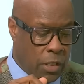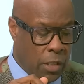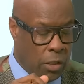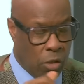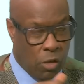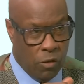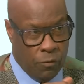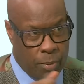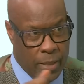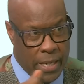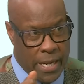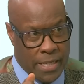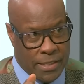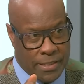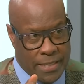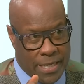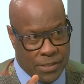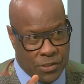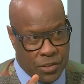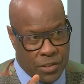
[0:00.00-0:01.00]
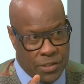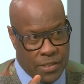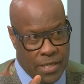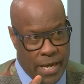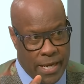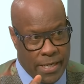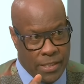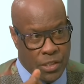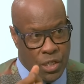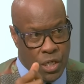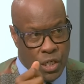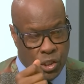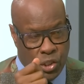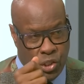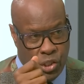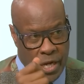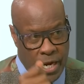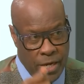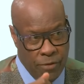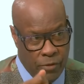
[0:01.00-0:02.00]
A lot of players agitate.
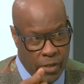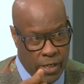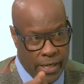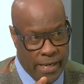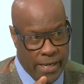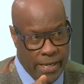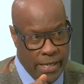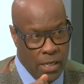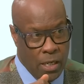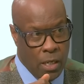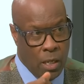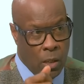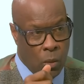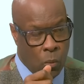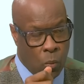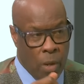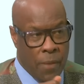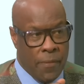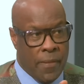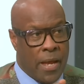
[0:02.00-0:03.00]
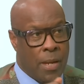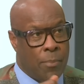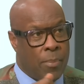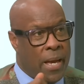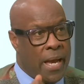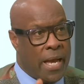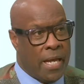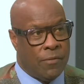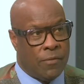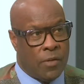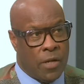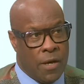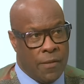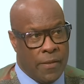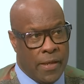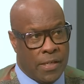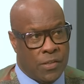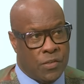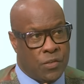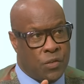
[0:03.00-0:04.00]
Generally, when they behave like
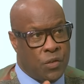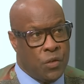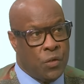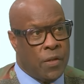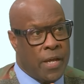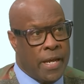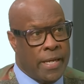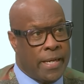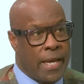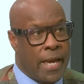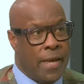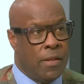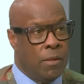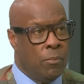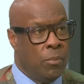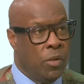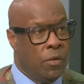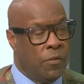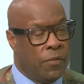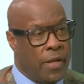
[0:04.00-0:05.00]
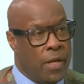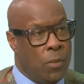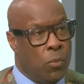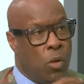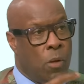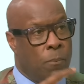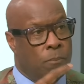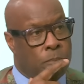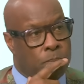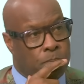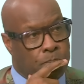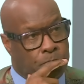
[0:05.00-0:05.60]
this, do they get the move they want?